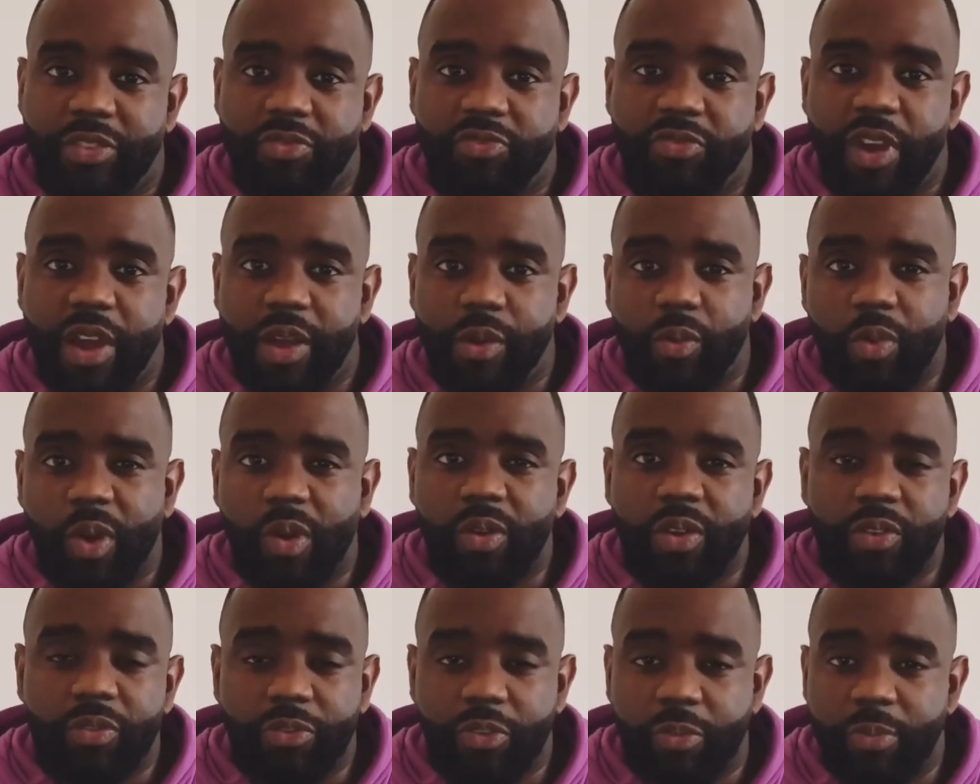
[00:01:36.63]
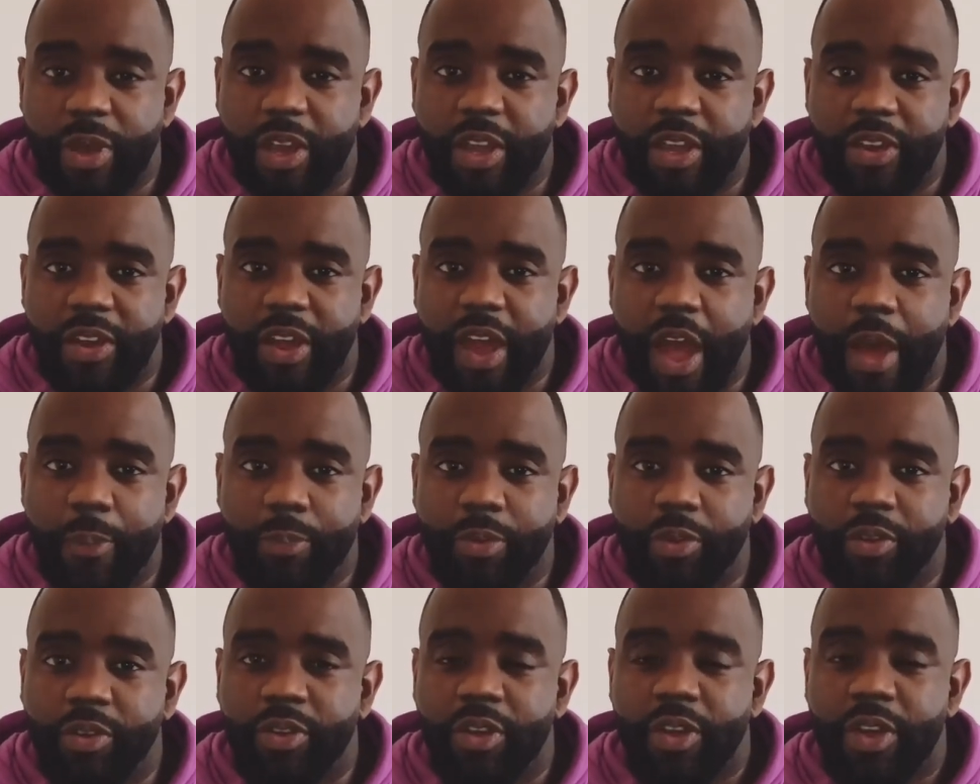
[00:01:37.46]
Frank Warren for making it
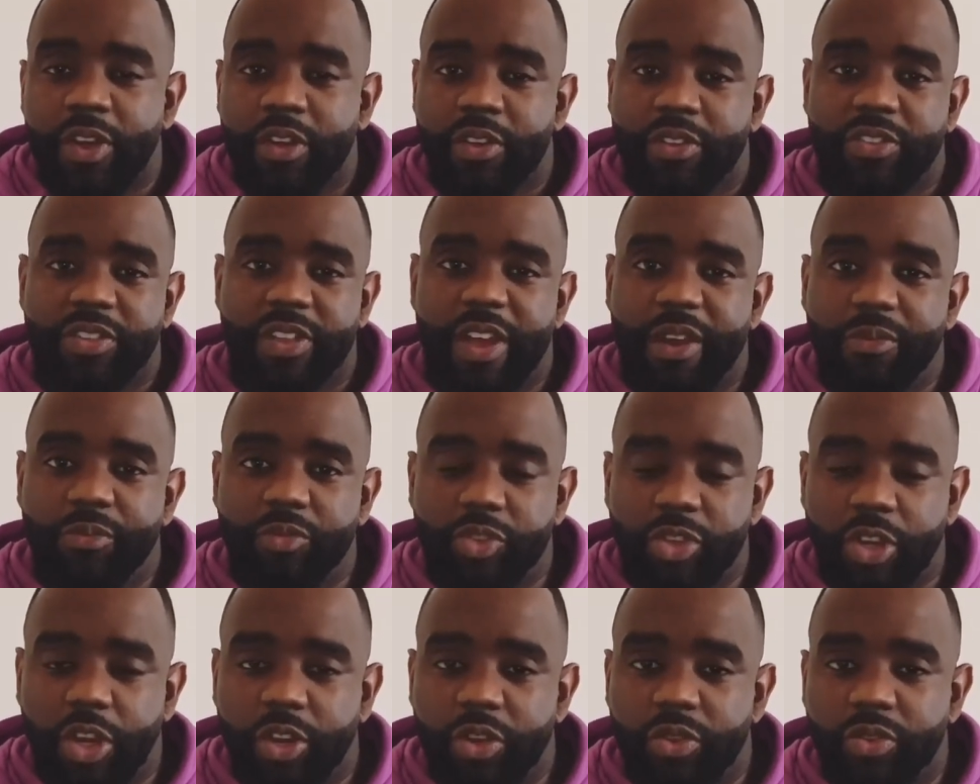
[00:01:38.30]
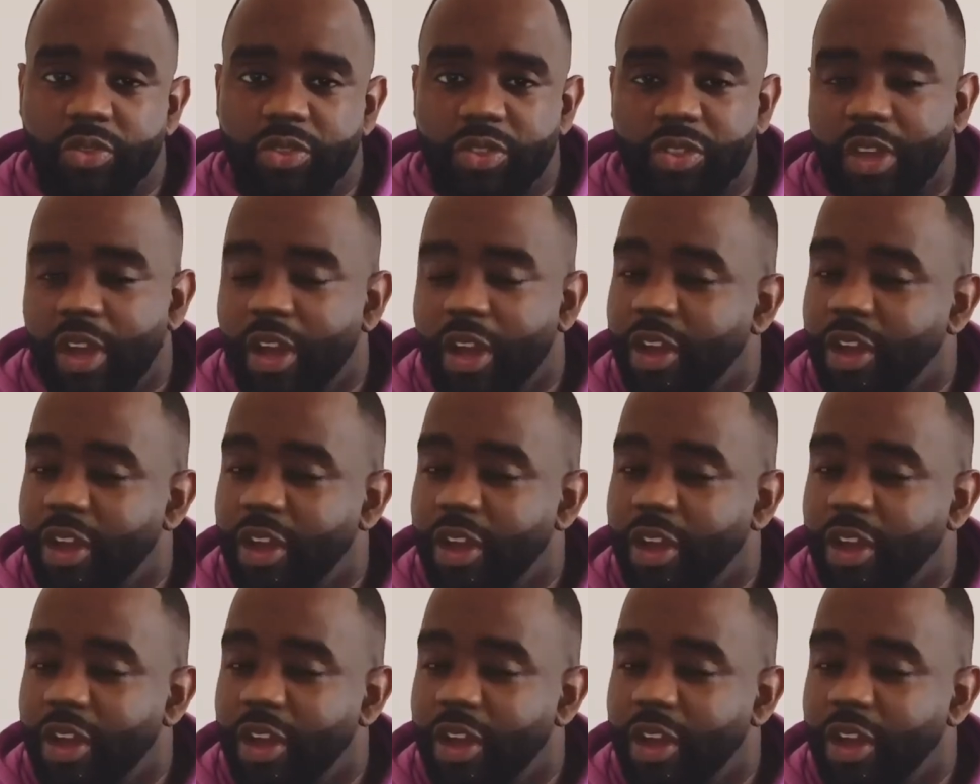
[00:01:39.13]
happen, Sam Jones,